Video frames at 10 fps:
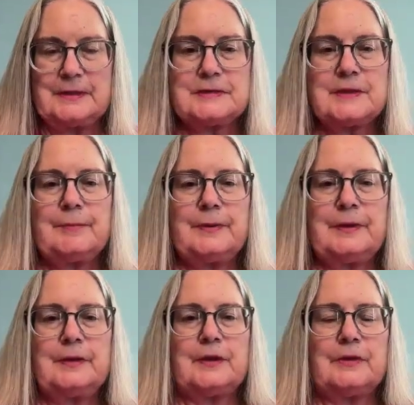It's like
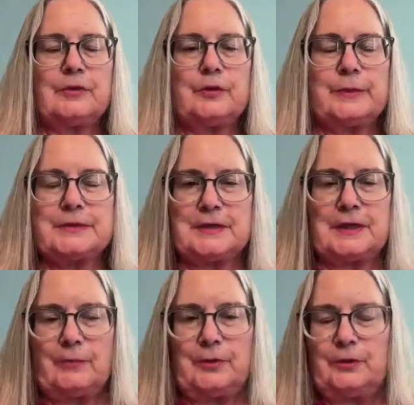being the
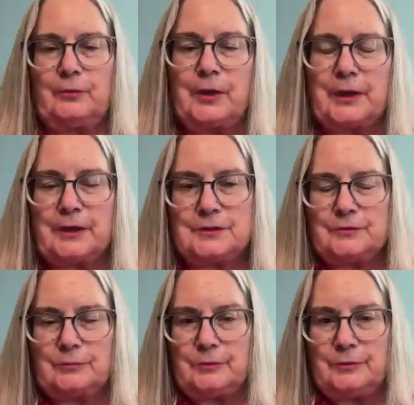thermostat when you walk
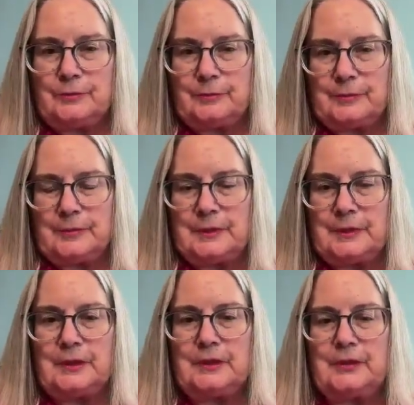into a room.
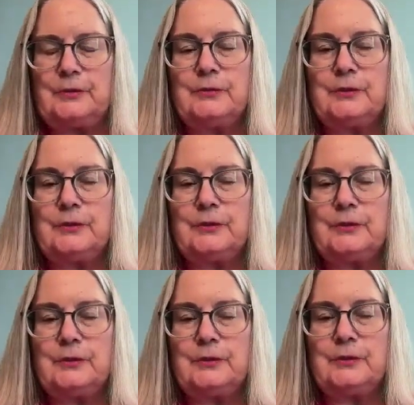You get to
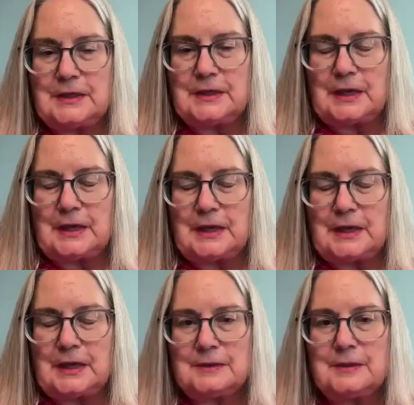set
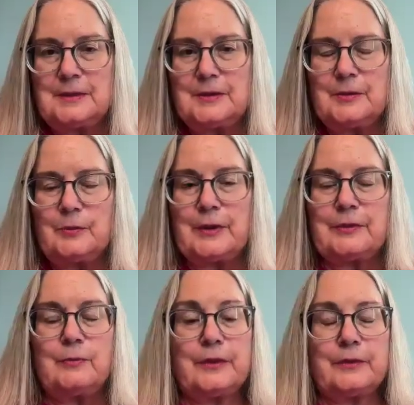what the
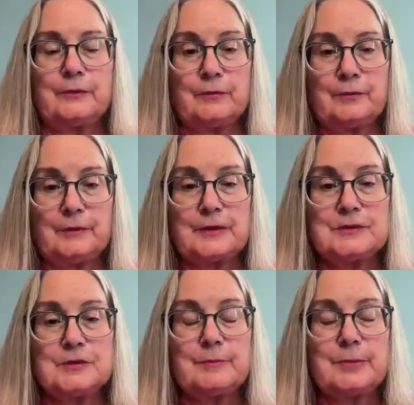weather,
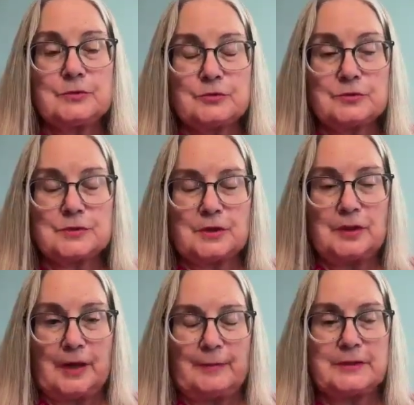the temperatures, the
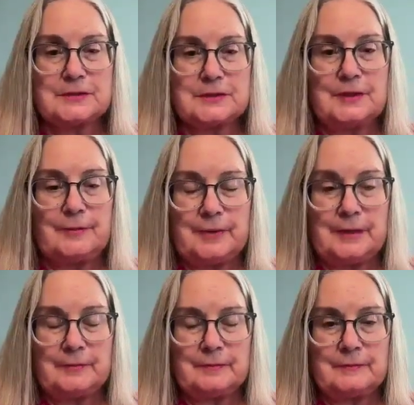climate's going to
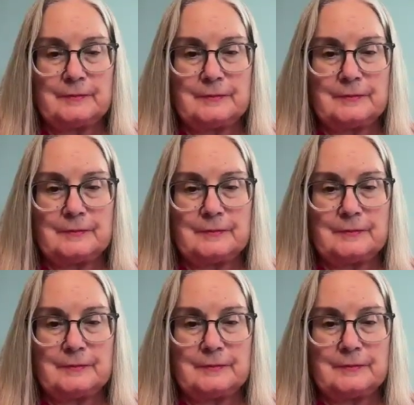be.